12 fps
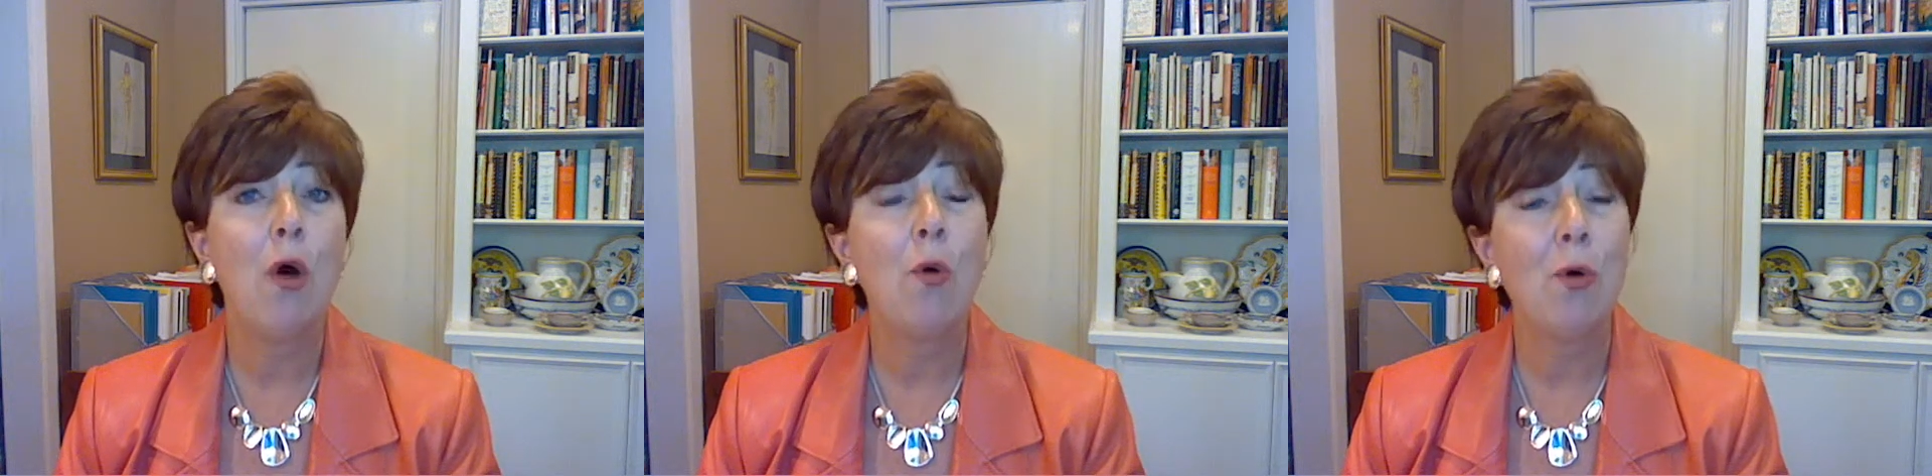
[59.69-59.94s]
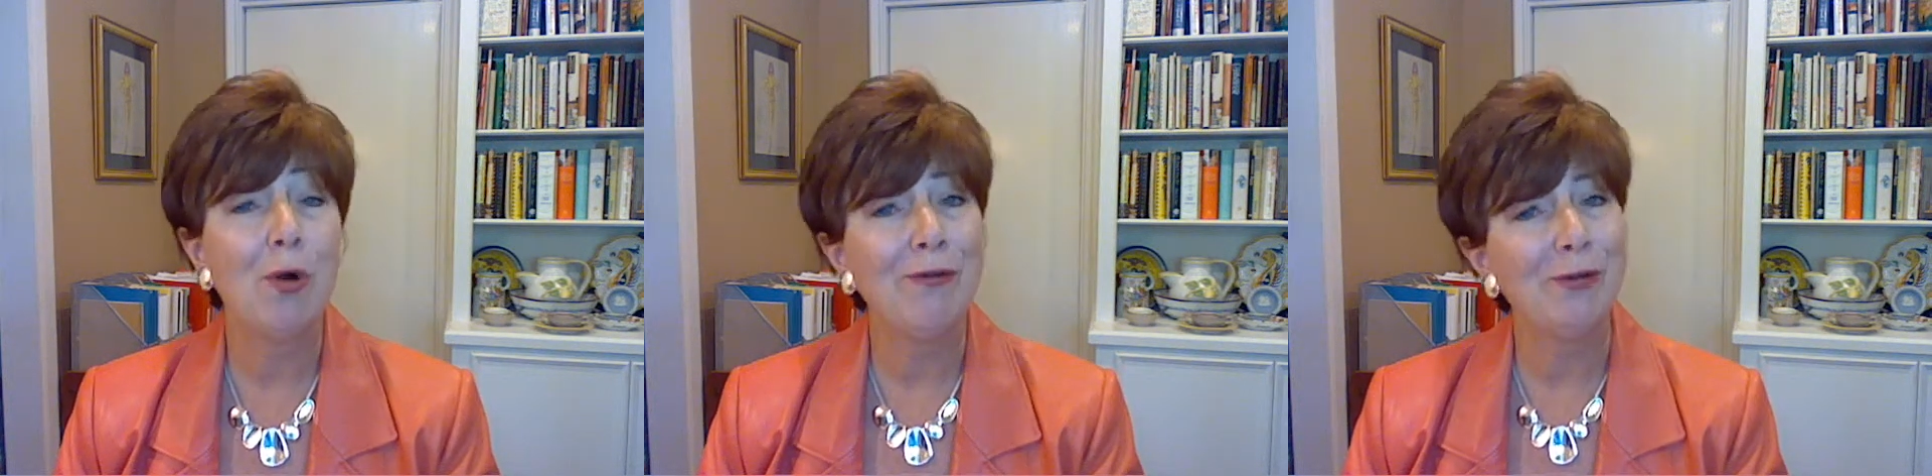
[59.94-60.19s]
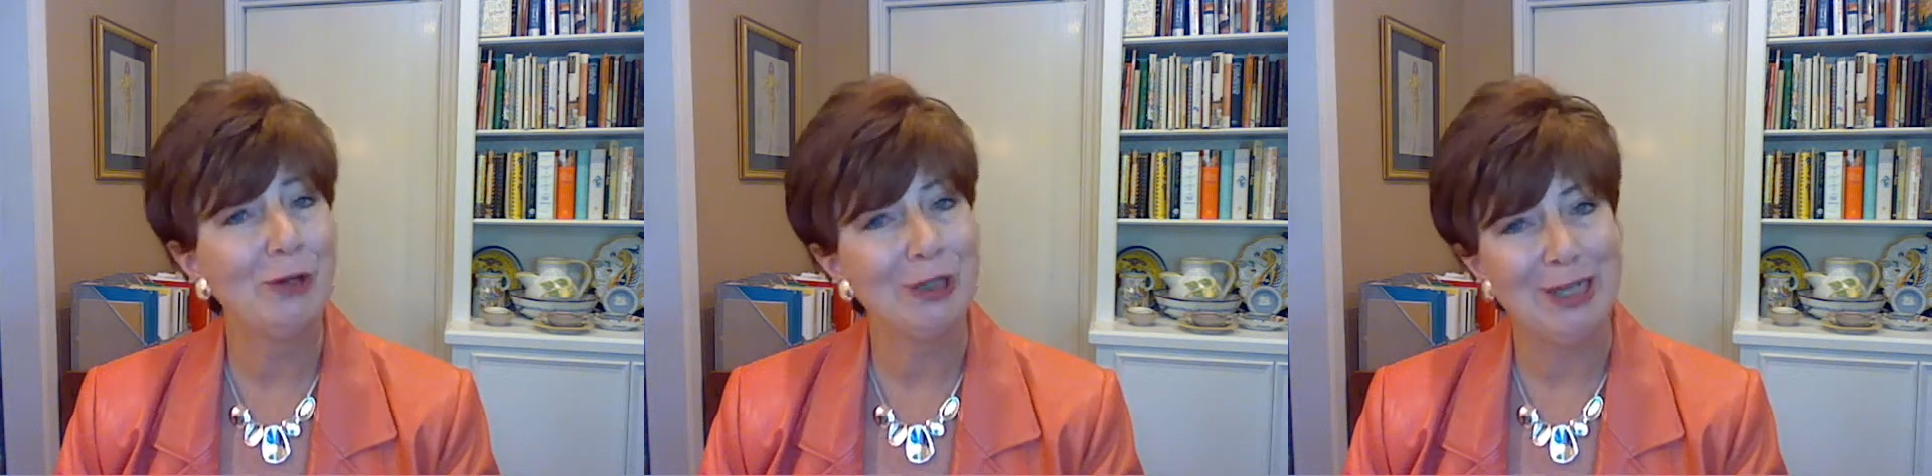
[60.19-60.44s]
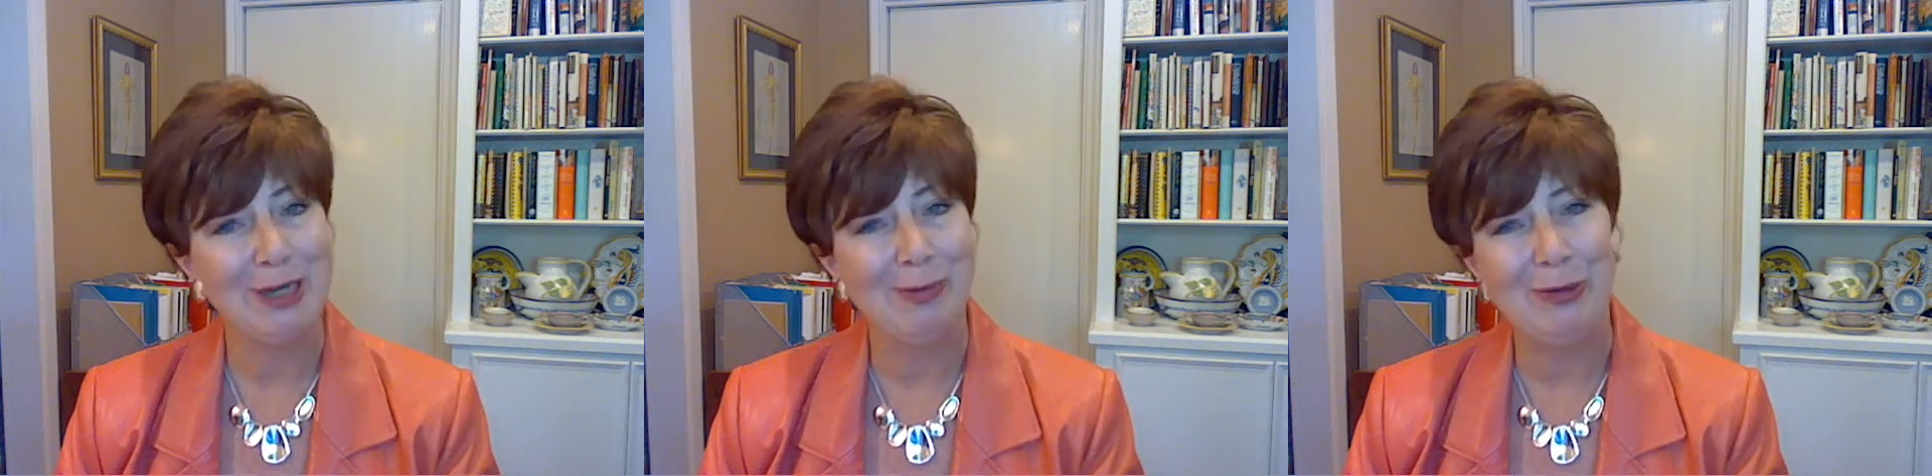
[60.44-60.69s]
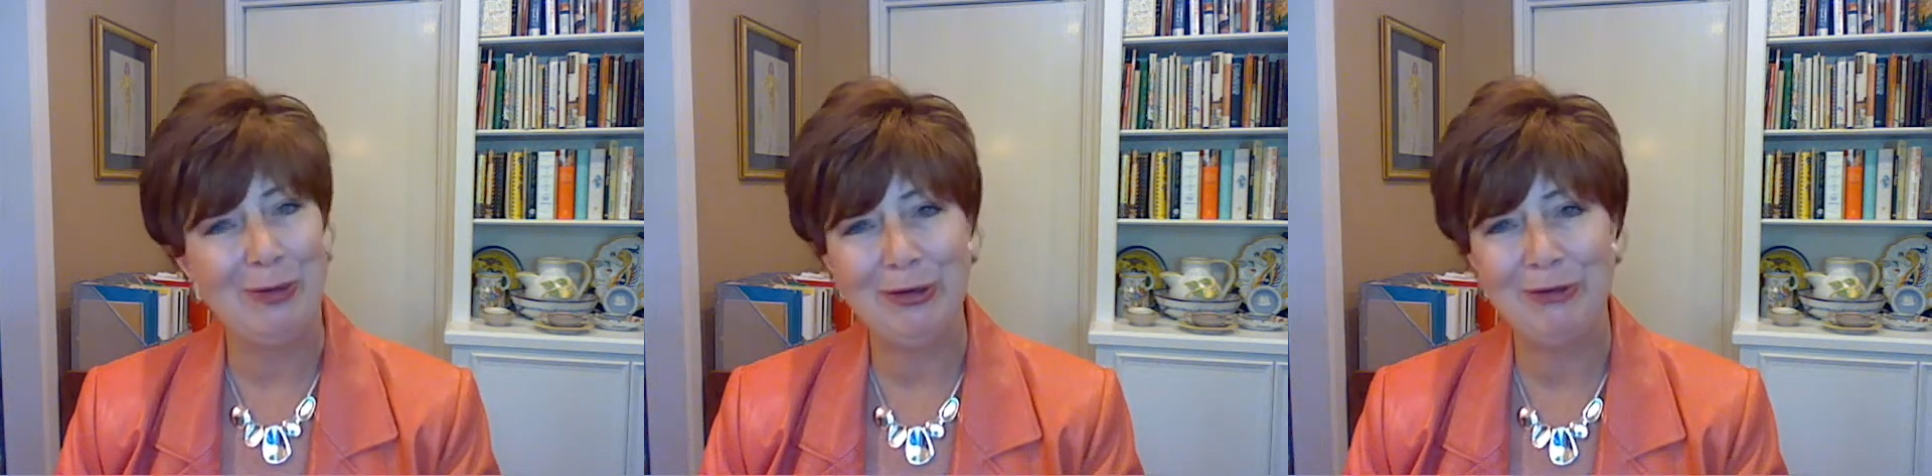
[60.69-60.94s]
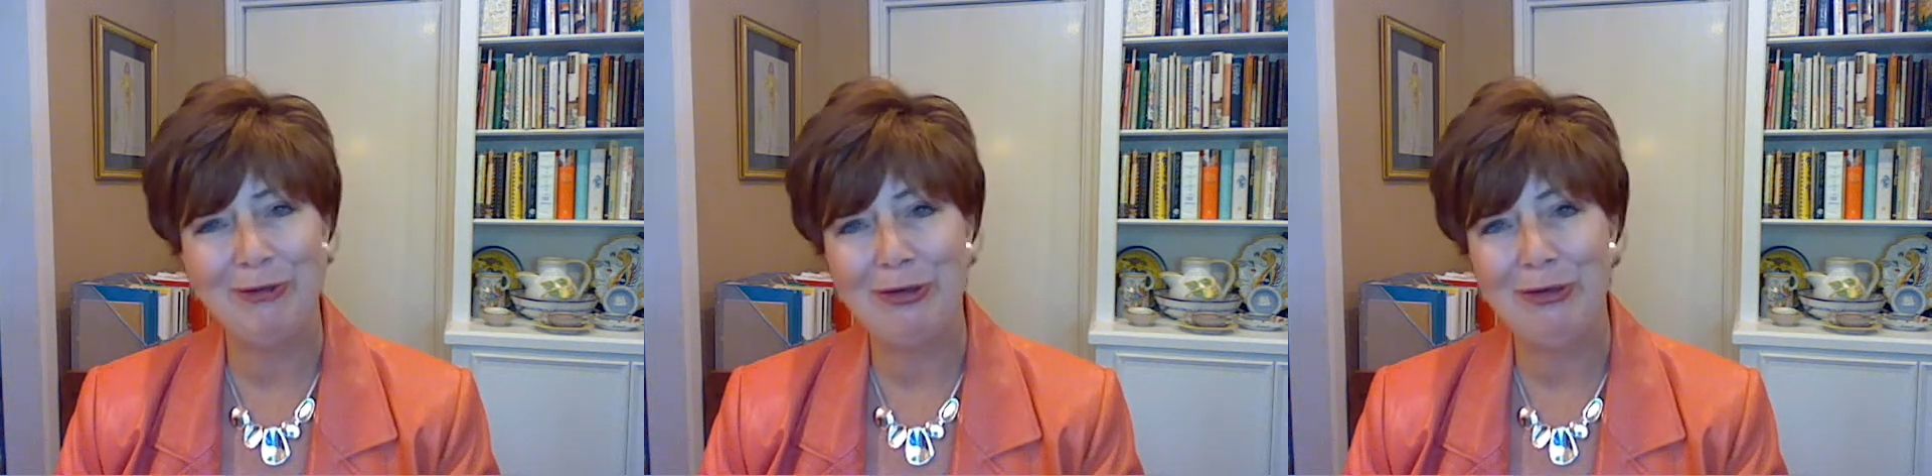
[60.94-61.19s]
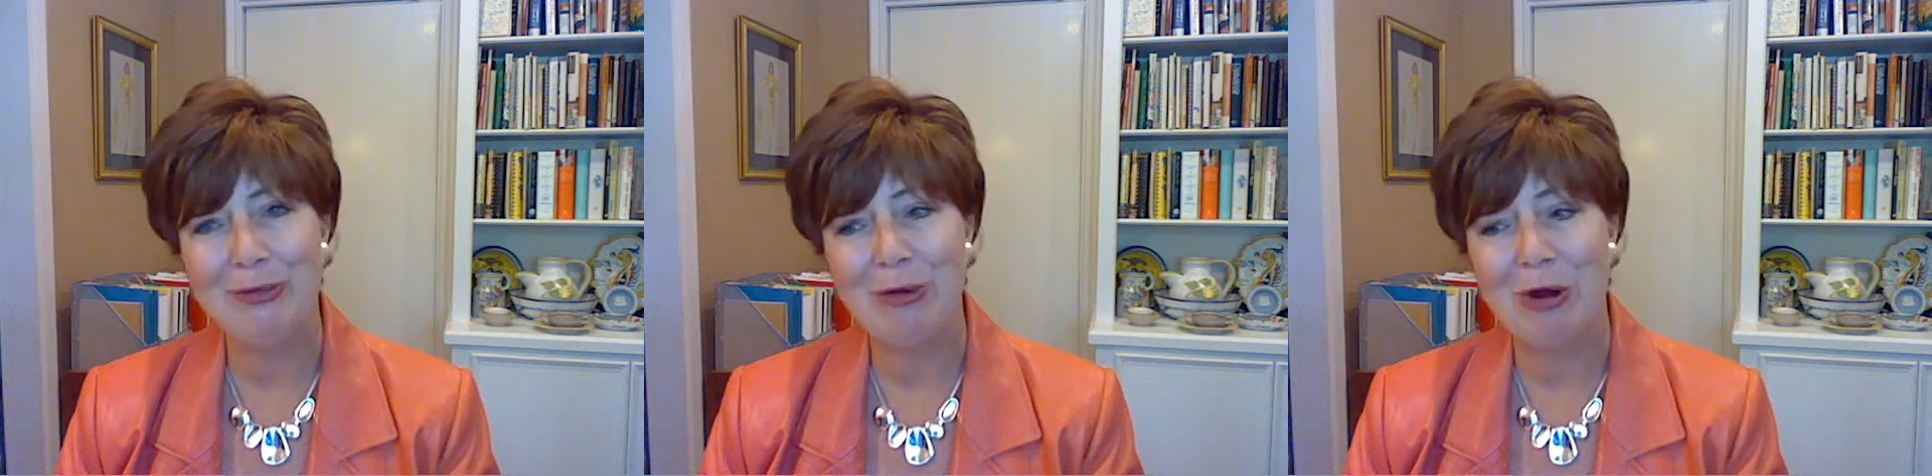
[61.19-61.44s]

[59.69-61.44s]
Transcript: Or, for example, if you